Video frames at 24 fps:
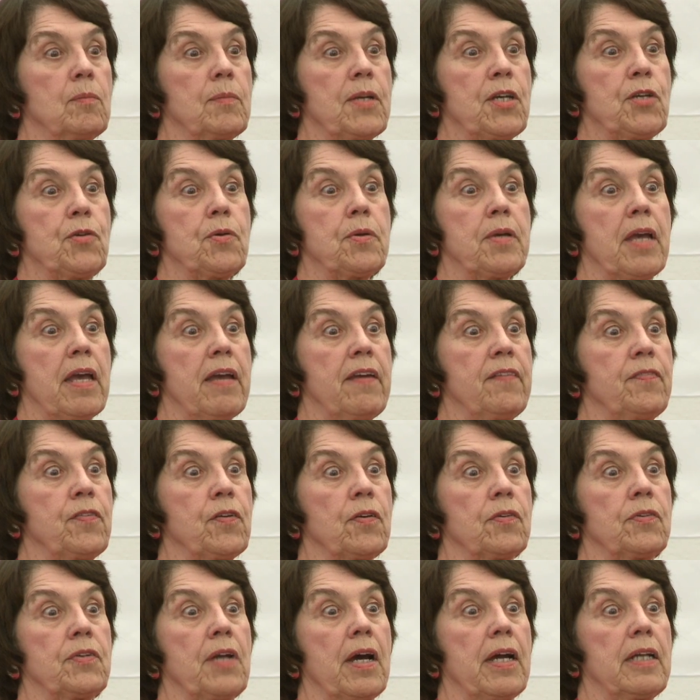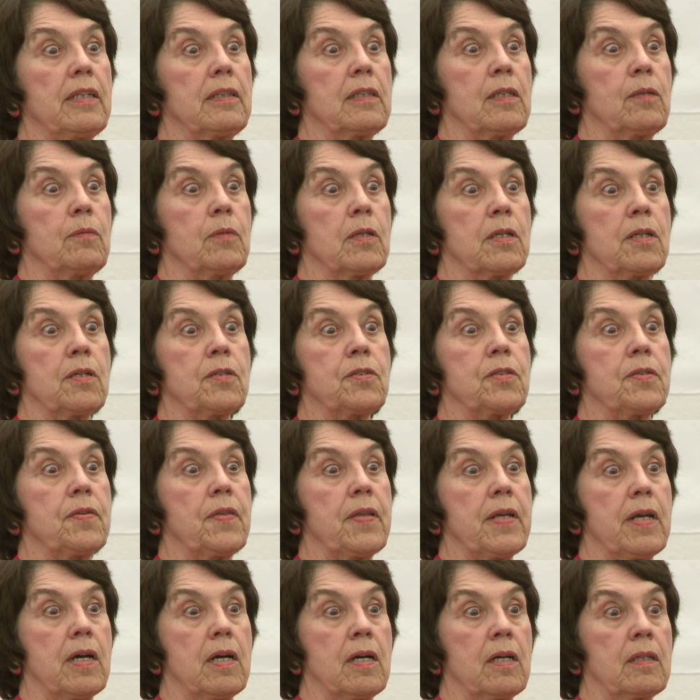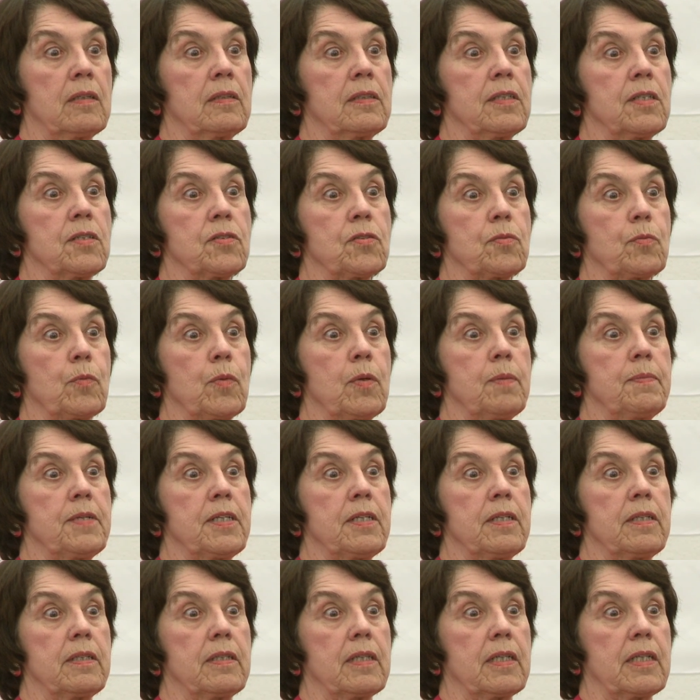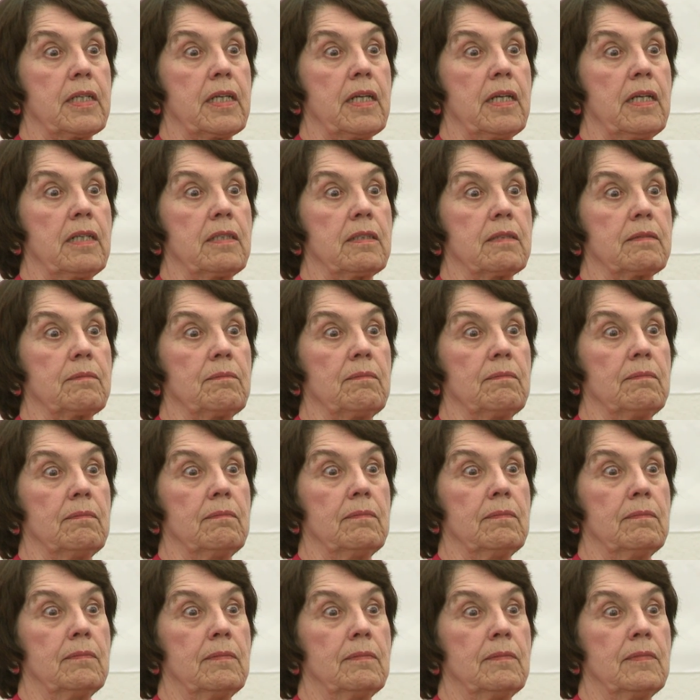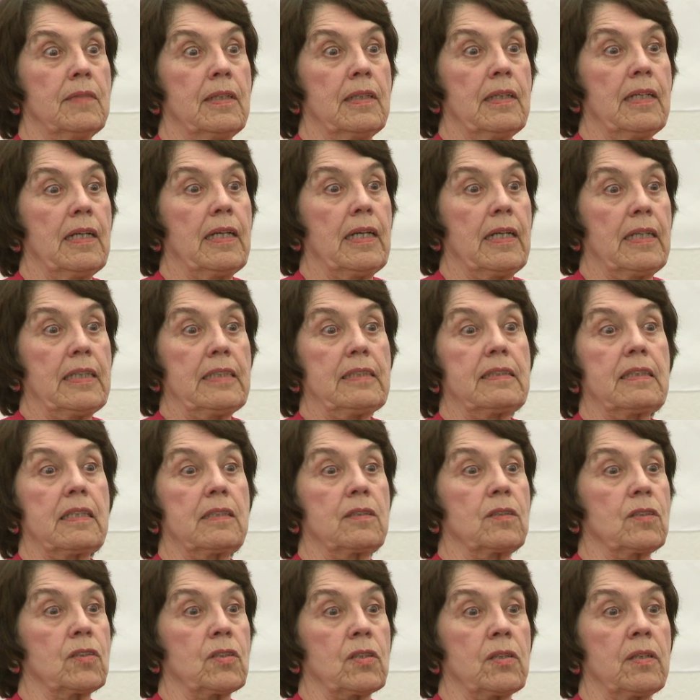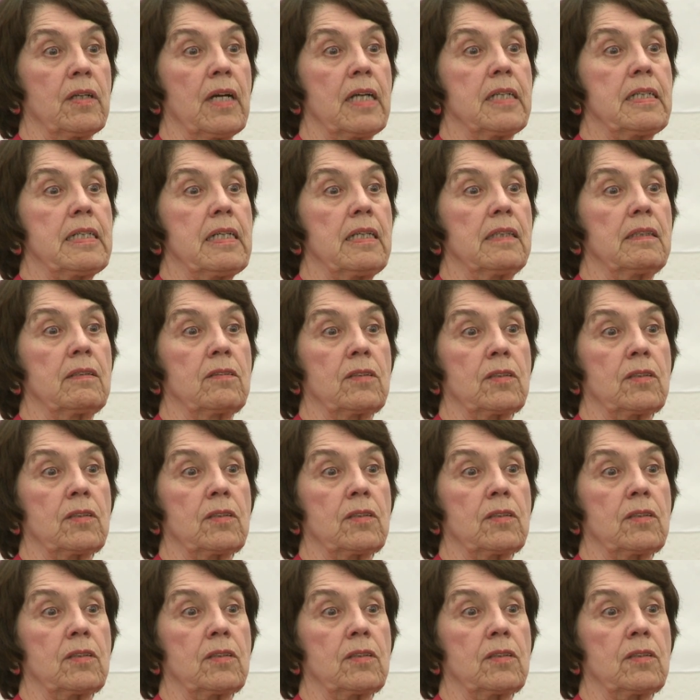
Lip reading: me you gave your knightly word to the ugliest woman in the kingdom. And he said, sir, I did,